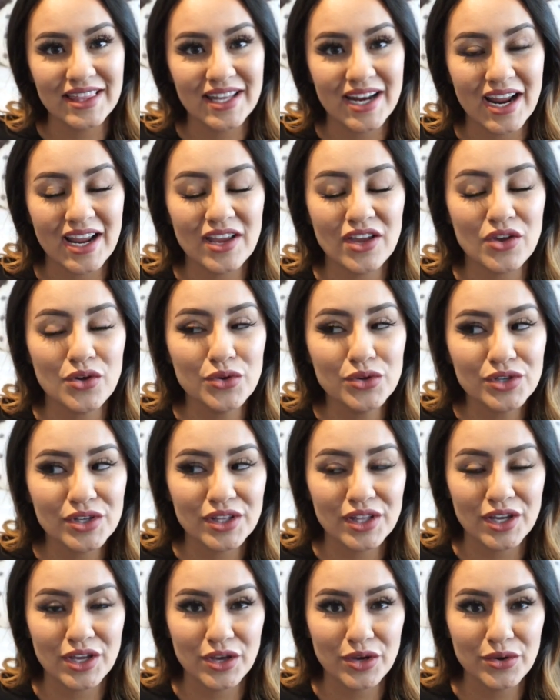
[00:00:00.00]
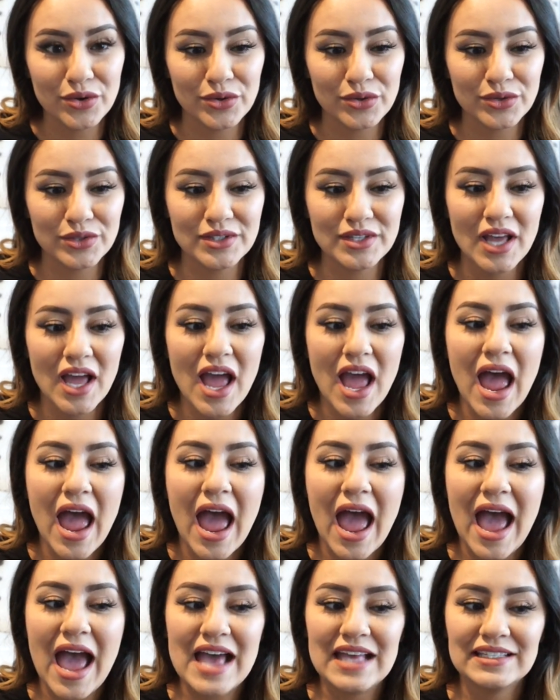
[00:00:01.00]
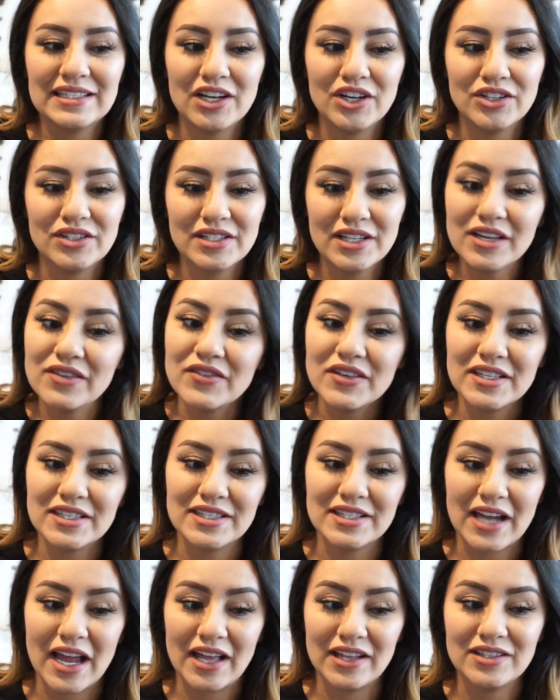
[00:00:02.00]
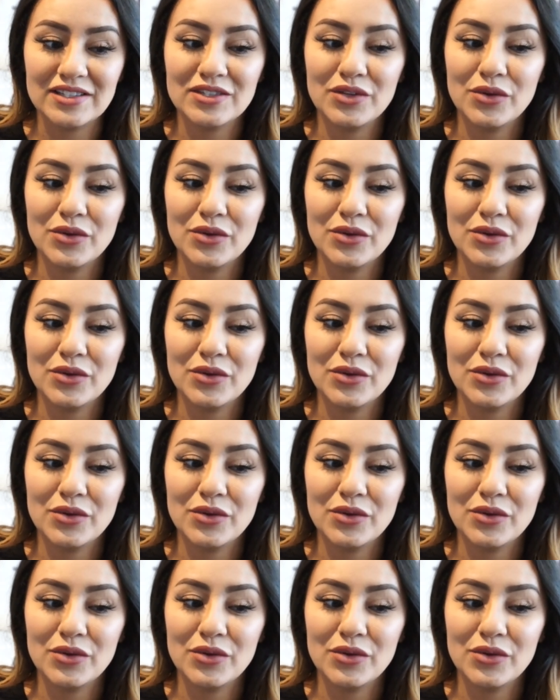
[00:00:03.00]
that I usually use as our T V stand.